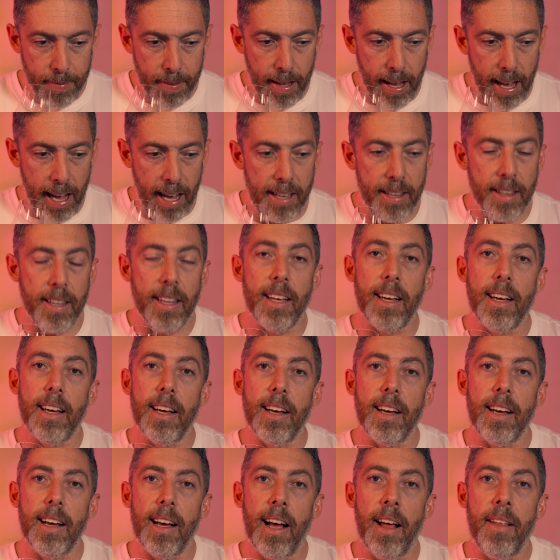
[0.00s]
and
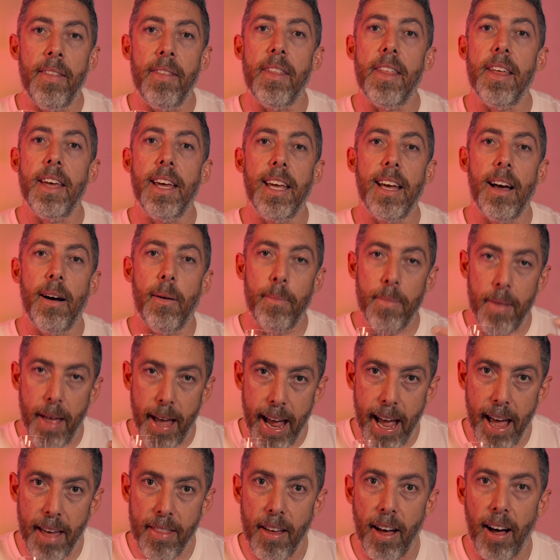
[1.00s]
the
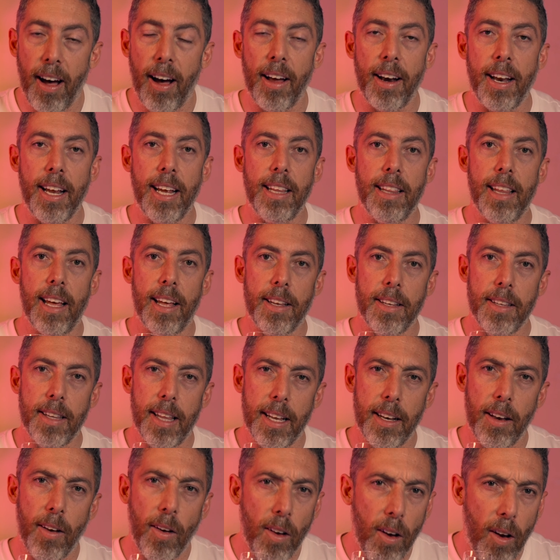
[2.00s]
heather honey,
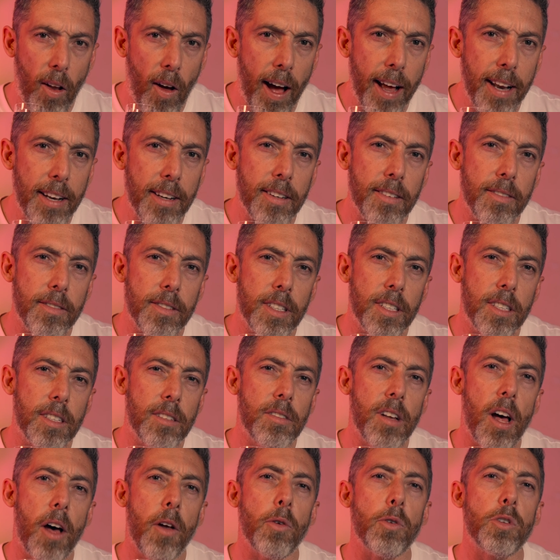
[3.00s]
that light,
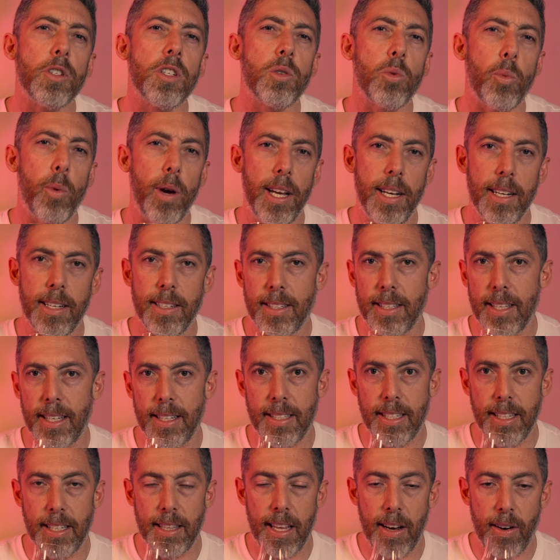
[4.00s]
subtle sweetness
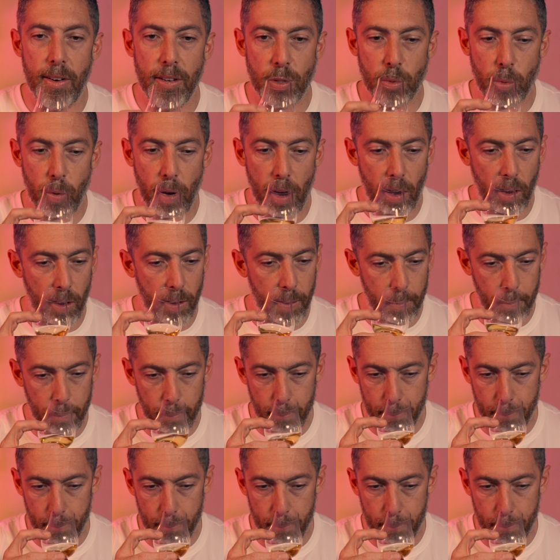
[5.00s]
that's in there as well.